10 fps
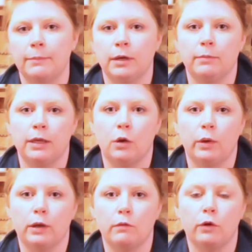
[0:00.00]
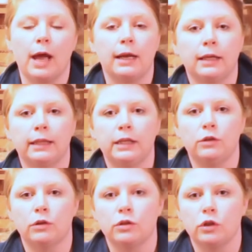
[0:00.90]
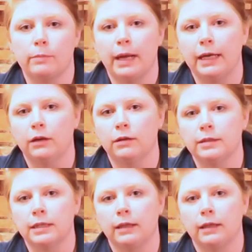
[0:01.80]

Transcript: I'm going to be going over how to clean your stirrup irons